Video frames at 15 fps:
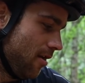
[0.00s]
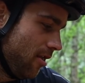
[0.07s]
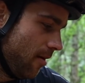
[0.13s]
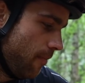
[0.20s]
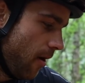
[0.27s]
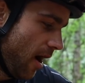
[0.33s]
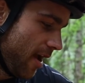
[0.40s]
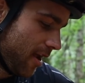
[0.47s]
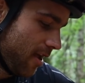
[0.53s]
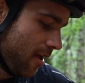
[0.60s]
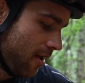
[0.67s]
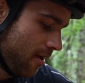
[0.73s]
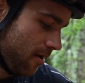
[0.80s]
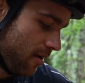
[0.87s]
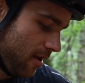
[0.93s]
the bike
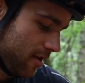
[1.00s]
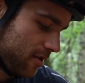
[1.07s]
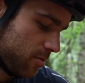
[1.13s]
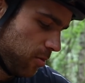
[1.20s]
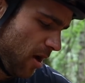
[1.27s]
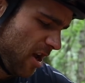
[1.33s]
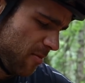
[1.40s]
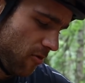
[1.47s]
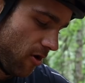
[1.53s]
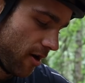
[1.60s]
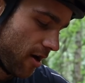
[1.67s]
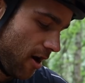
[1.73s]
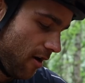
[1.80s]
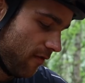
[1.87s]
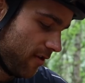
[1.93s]
is way more
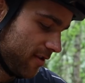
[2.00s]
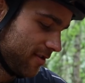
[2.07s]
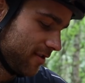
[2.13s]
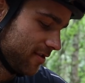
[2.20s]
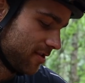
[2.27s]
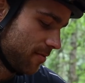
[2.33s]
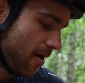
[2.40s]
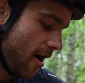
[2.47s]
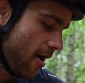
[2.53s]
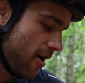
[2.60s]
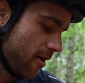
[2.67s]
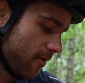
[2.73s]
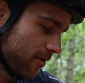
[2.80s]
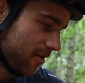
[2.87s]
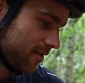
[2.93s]
confidence
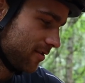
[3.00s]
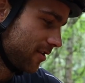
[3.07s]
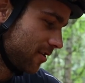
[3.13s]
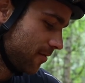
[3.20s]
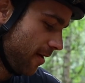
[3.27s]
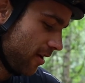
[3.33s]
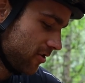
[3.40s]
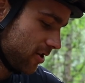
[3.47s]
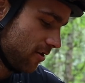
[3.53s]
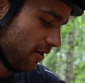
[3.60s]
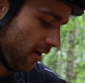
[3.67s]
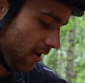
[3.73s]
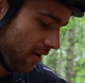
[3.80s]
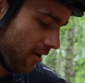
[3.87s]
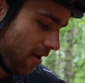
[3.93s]
inspiring with this suspension
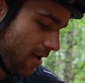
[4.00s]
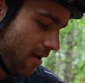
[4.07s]
on it.